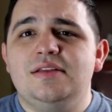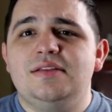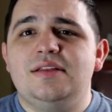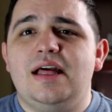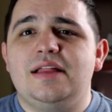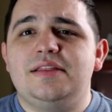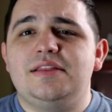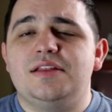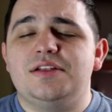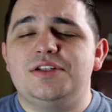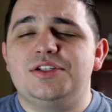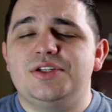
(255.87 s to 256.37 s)

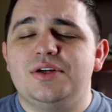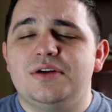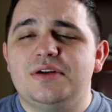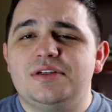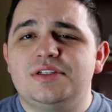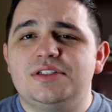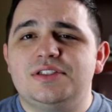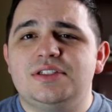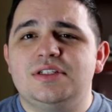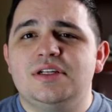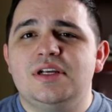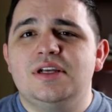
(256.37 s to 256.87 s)
that the
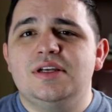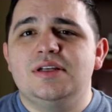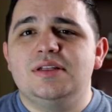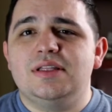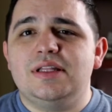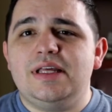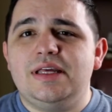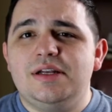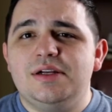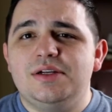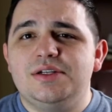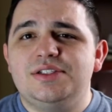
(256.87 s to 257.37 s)
church
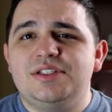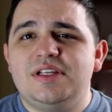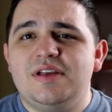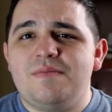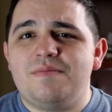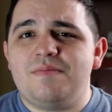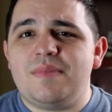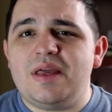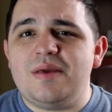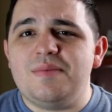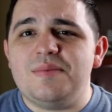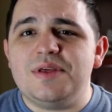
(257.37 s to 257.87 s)

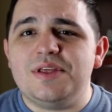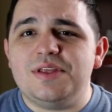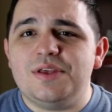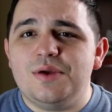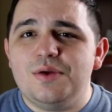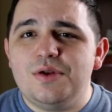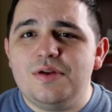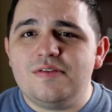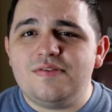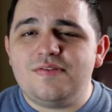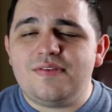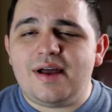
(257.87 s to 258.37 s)
leadership may be
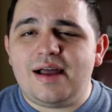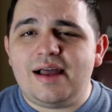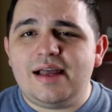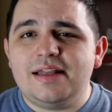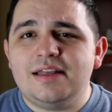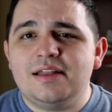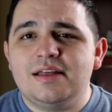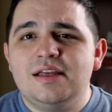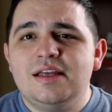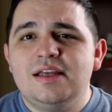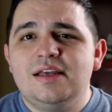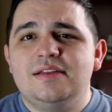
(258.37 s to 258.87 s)
unified,